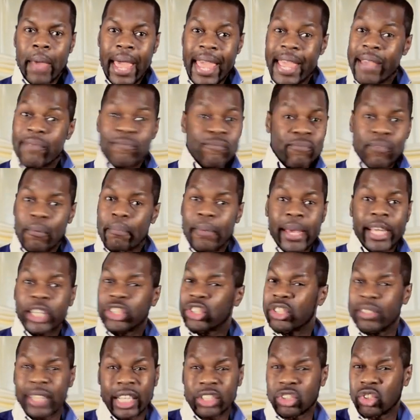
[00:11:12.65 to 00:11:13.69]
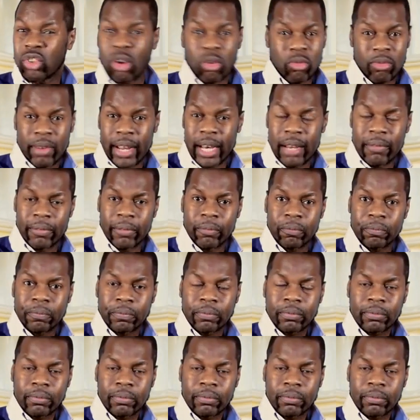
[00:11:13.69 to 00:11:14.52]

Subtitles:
information that's not relevant.